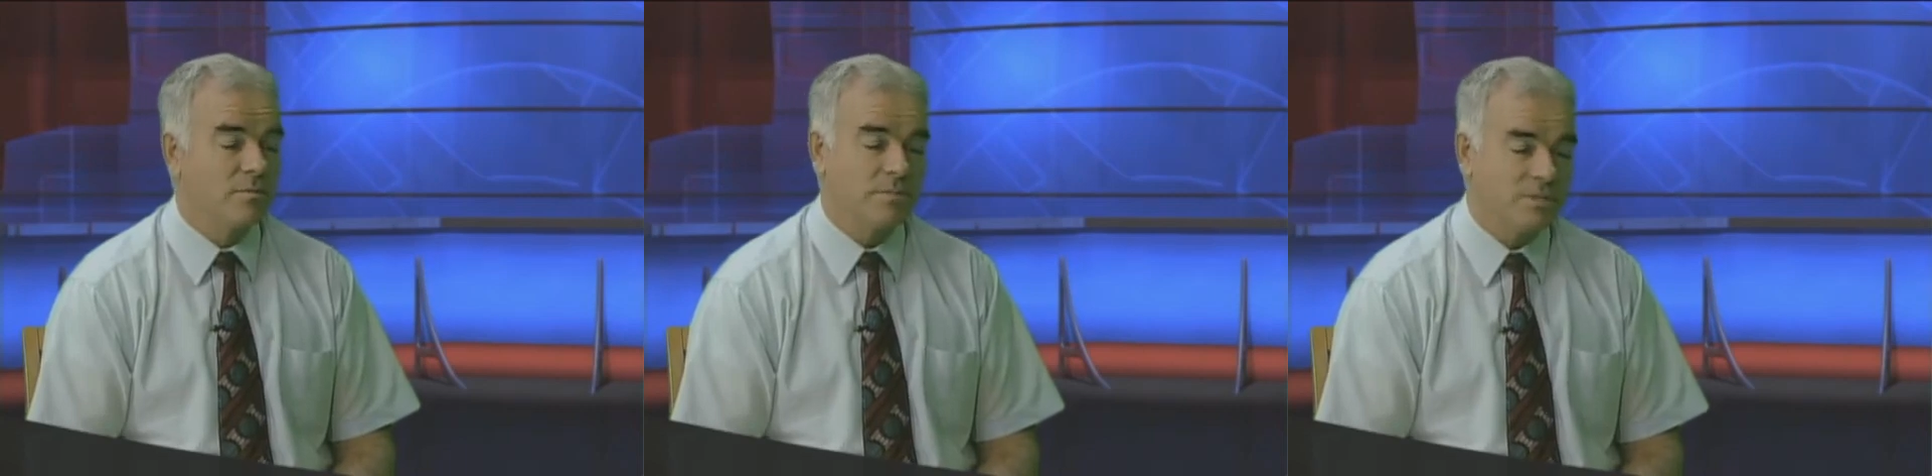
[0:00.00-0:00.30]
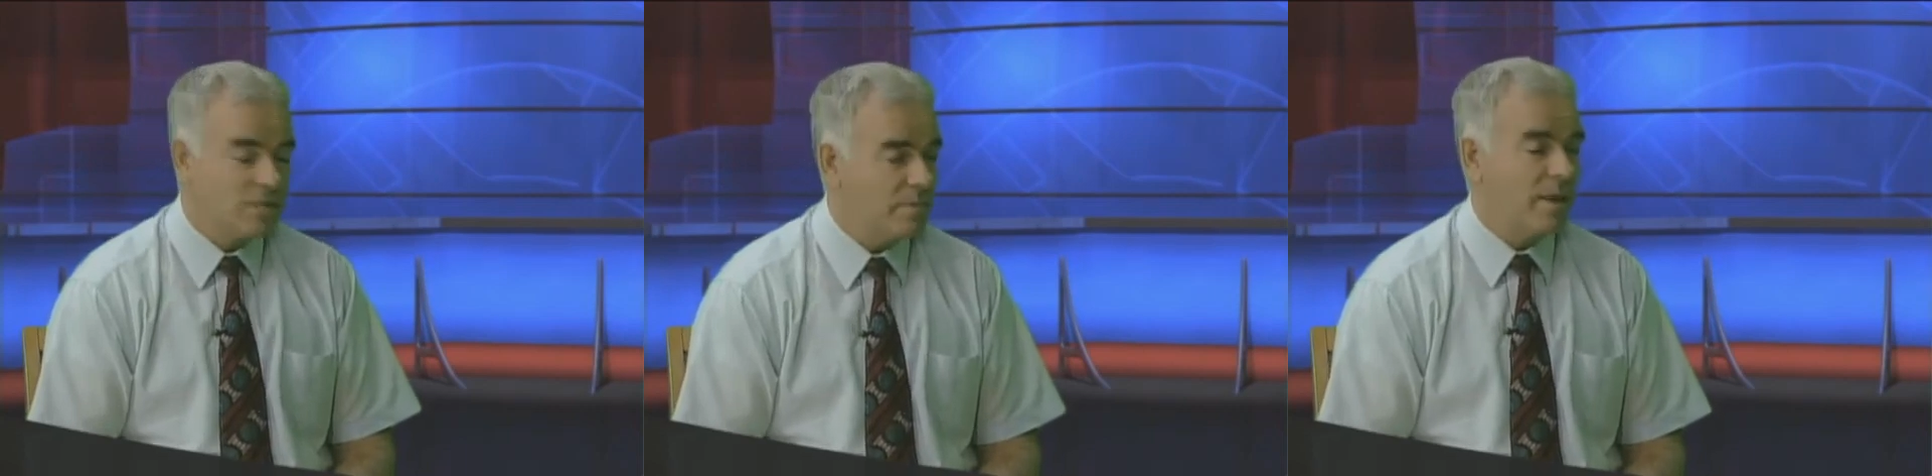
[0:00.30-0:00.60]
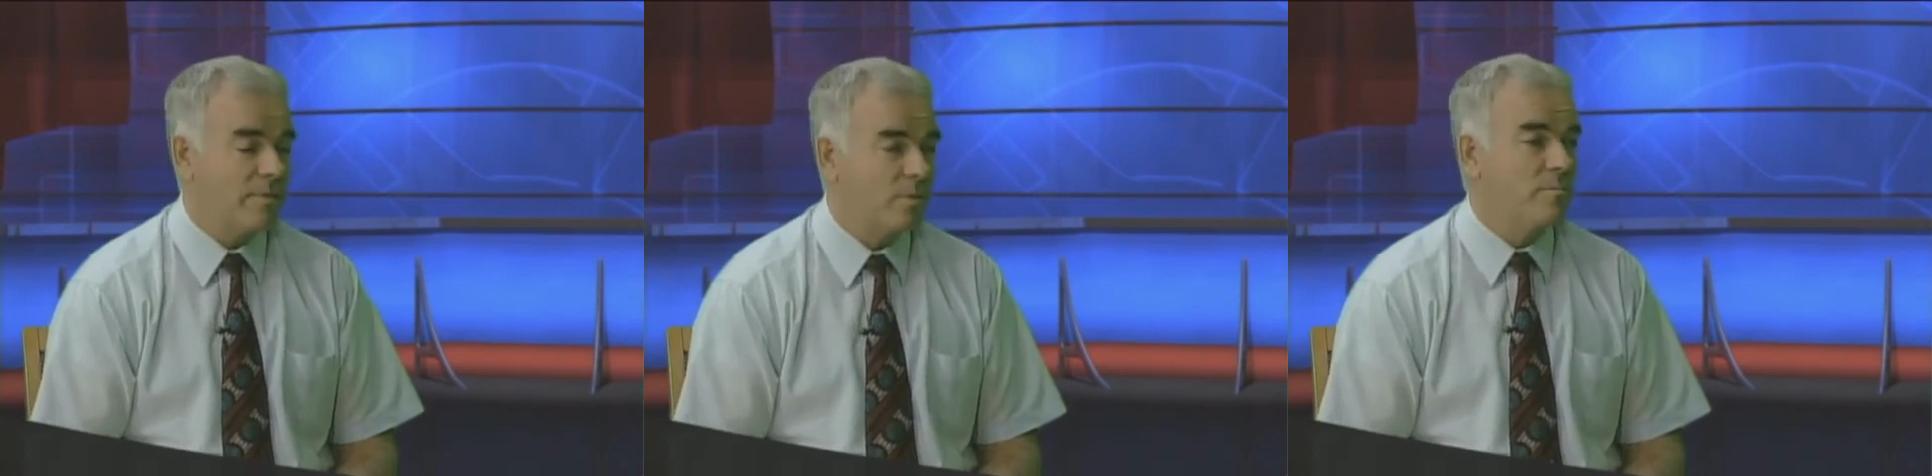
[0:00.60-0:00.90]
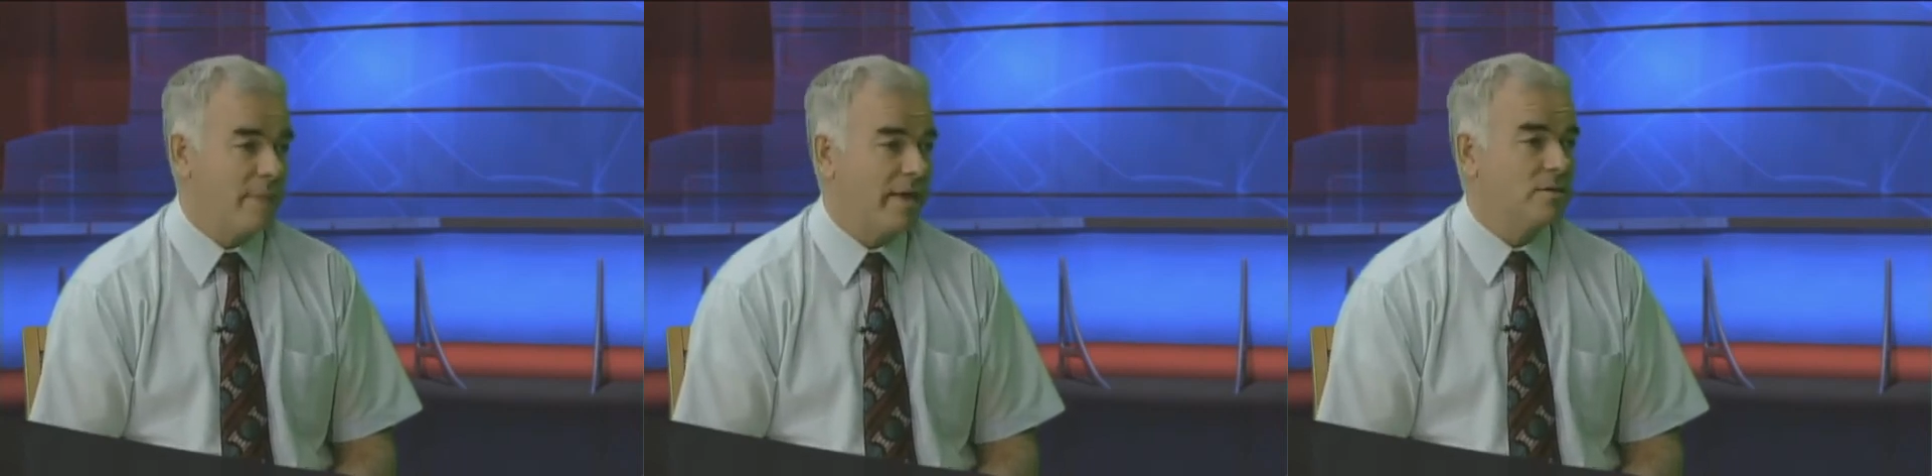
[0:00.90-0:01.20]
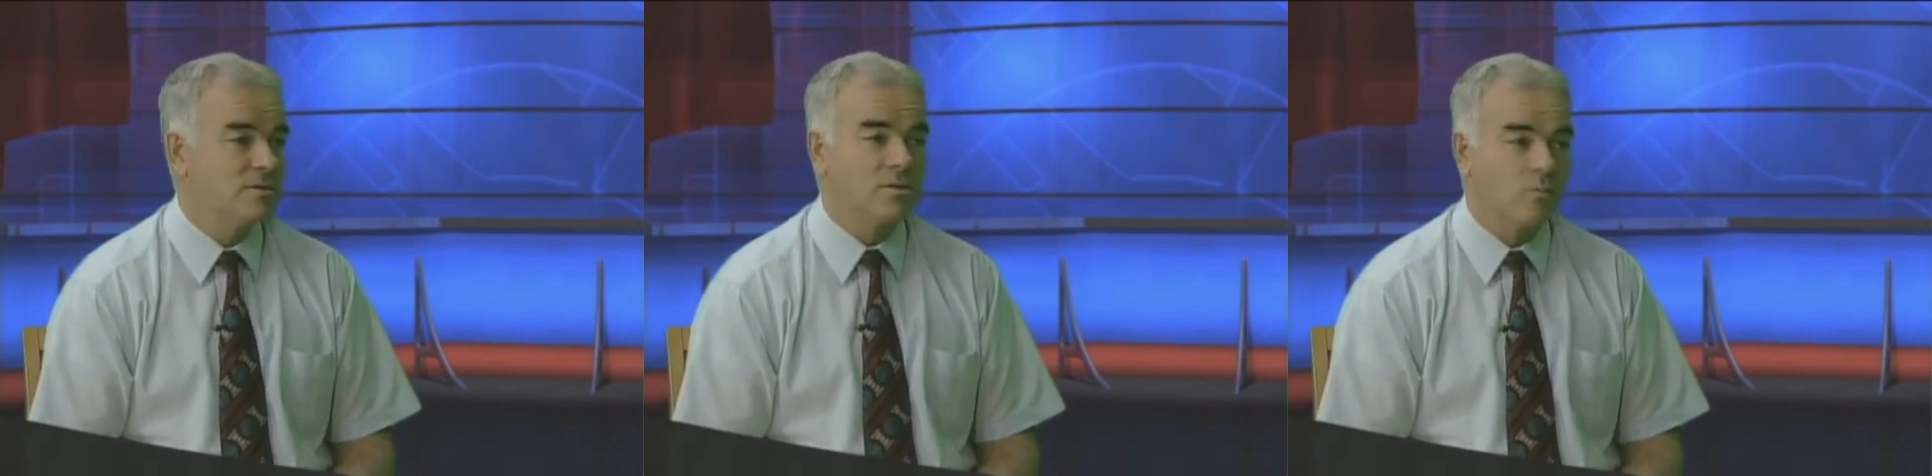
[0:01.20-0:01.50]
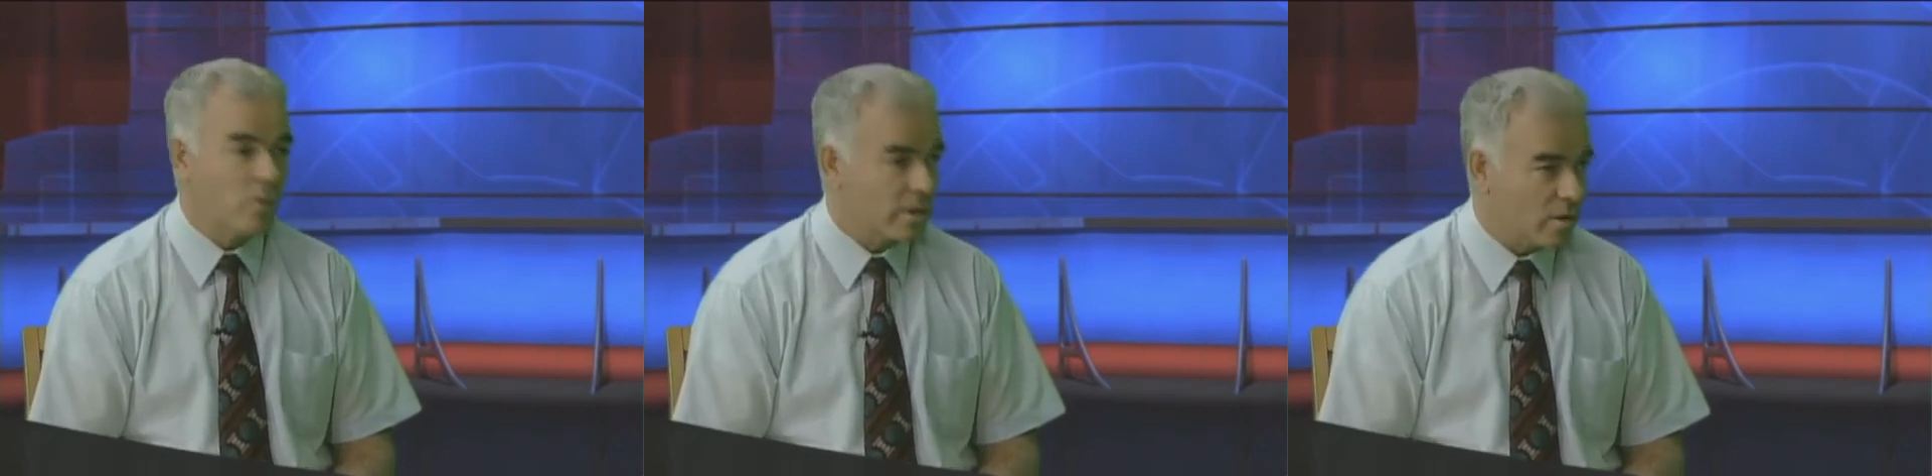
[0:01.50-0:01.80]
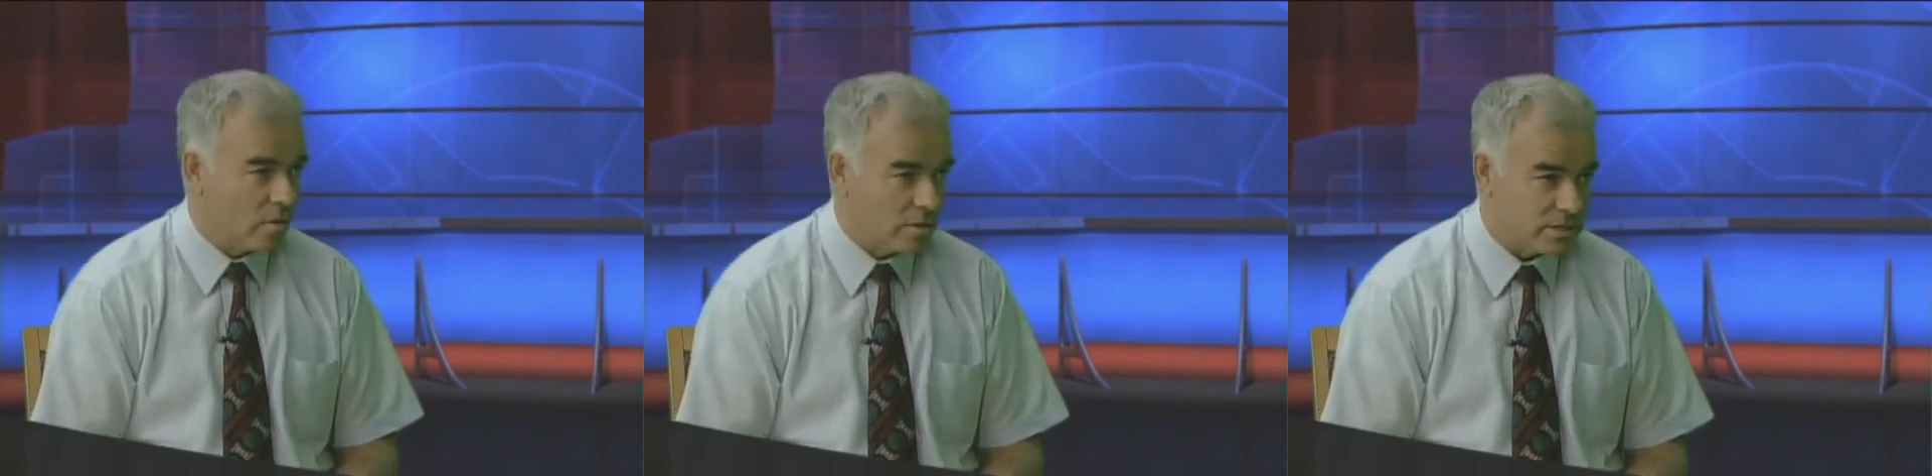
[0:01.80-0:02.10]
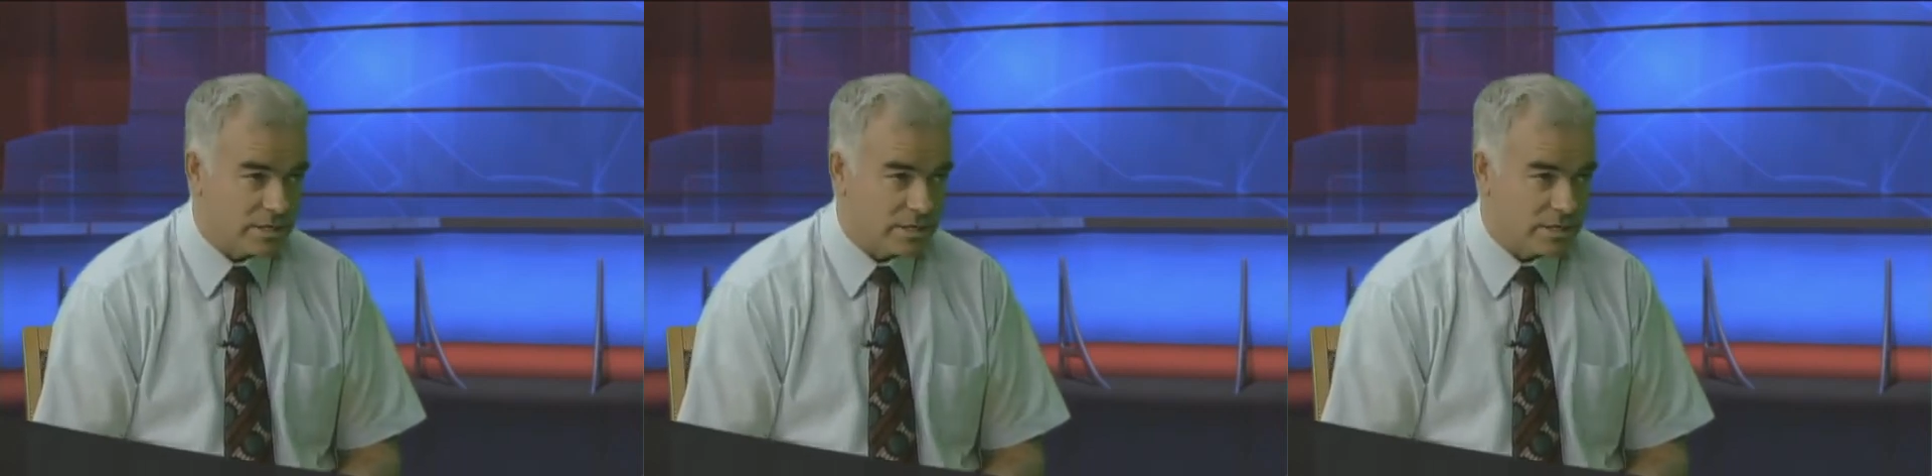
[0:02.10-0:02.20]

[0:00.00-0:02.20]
But C PAP remains the workhorse.